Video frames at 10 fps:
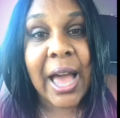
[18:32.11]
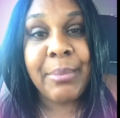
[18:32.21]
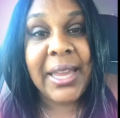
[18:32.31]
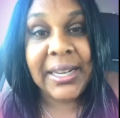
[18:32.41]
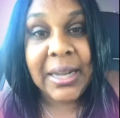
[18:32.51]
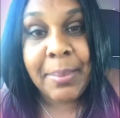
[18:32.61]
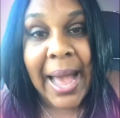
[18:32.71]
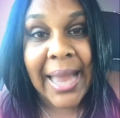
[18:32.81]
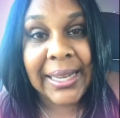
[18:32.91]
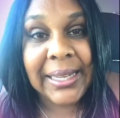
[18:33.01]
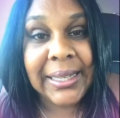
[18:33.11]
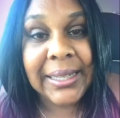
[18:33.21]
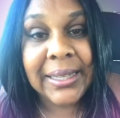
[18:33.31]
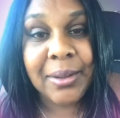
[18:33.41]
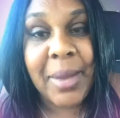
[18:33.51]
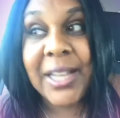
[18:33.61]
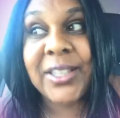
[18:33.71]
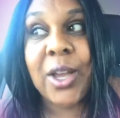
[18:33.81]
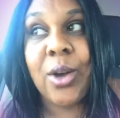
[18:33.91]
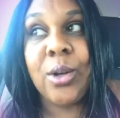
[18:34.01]
I'm in a body. My
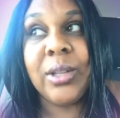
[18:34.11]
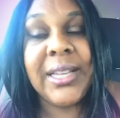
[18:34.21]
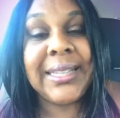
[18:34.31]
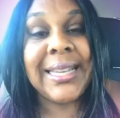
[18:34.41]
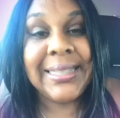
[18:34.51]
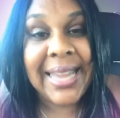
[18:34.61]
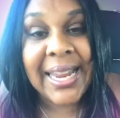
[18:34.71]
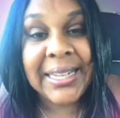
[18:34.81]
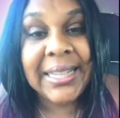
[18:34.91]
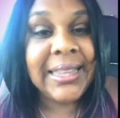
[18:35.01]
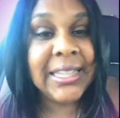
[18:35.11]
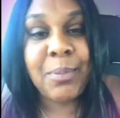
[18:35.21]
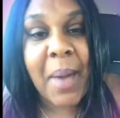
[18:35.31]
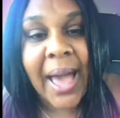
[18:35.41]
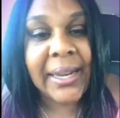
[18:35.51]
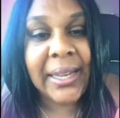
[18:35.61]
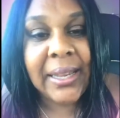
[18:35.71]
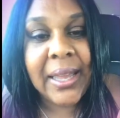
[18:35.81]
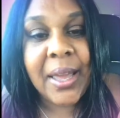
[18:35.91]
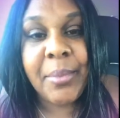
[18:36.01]
soul is contained in this
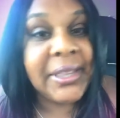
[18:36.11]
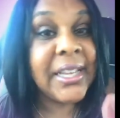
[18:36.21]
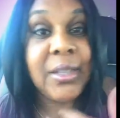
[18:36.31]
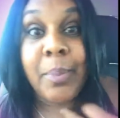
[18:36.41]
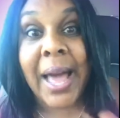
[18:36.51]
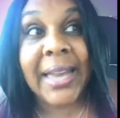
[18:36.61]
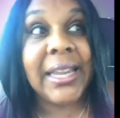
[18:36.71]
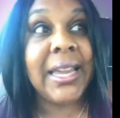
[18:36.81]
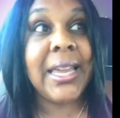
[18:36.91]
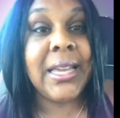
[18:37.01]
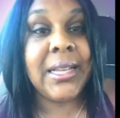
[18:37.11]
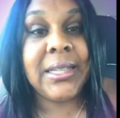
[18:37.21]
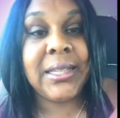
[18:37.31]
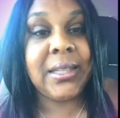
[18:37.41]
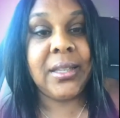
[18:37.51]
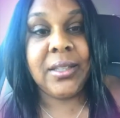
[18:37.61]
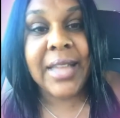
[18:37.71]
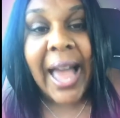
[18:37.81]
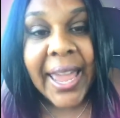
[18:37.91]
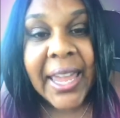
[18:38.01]
body, but this body is
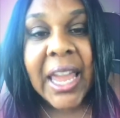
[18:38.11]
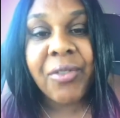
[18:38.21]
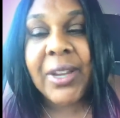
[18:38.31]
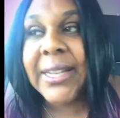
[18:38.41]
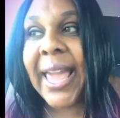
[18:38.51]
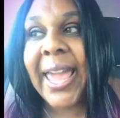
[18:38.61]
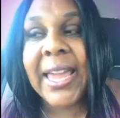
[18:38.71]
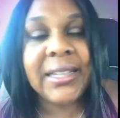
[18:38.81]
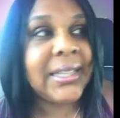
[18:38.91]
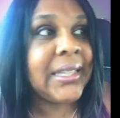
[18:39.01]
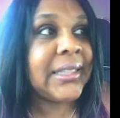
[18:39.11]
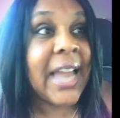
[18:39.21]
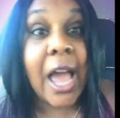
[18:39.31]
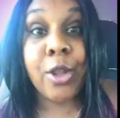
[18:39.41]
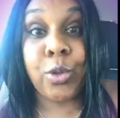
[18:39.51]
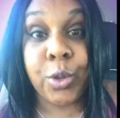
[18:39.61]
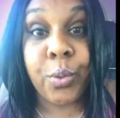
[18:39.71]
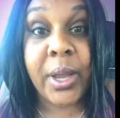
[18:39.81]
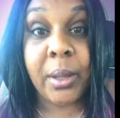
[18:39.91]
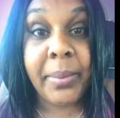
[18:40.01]
dying every day. It's not
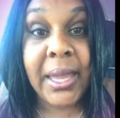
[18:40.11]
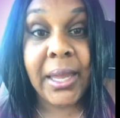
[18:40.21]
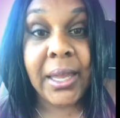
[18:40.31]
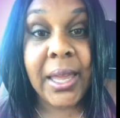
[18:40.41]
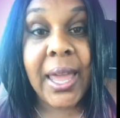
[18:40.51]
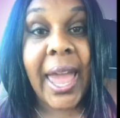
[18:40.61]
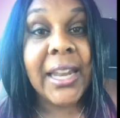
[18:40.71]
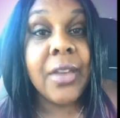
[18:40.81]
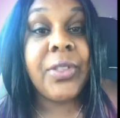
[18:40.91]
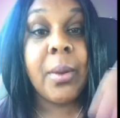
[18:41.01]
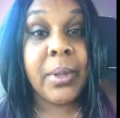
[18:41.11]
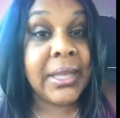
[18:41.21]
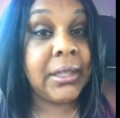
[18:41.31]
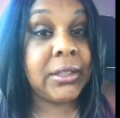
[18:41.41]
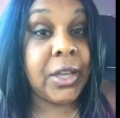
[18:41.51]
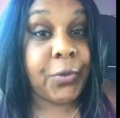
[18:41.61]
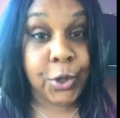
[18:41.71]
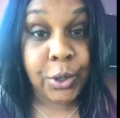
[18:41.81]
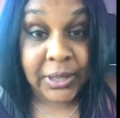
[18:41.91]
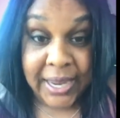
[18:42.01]
the real me. And if
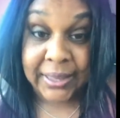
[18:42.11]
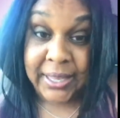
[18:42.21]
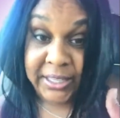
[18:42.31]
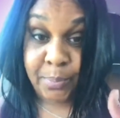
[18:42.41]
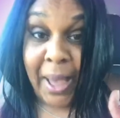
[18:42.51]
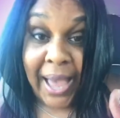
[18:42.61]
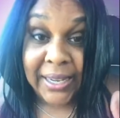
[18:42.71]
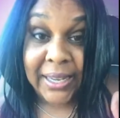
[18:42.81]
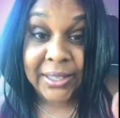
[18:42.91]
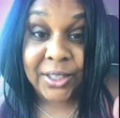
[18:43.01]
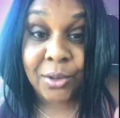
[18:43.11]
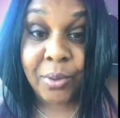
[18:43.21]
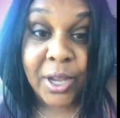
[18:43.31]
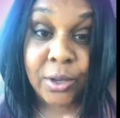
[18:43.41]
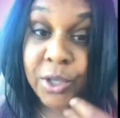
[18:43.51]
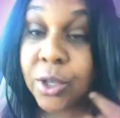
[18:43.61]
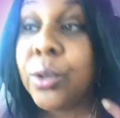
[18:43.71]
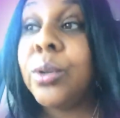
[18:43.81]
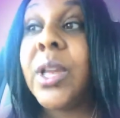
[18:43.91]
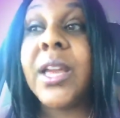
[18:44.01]
you think this body is the real
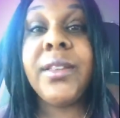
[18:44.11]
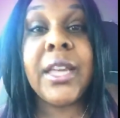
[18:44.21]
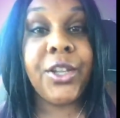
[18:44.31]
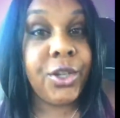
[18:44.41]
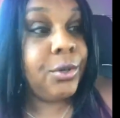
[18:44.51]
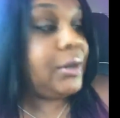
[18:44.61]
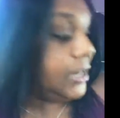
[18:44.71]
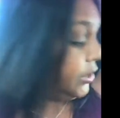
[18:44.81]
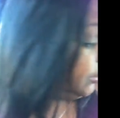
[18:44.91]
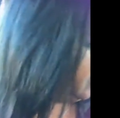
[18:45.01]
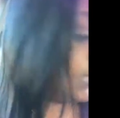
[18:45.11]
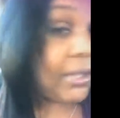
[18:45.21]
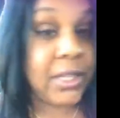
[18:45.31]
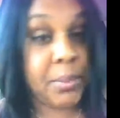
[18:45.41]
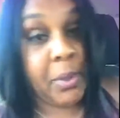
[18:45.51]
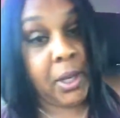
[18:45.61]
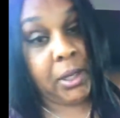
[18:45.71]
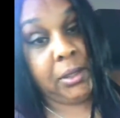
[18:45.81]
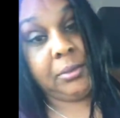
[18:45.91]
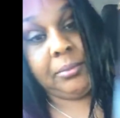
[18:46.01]
you, then you need to read this
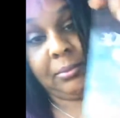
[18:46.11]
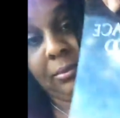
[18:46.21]
book.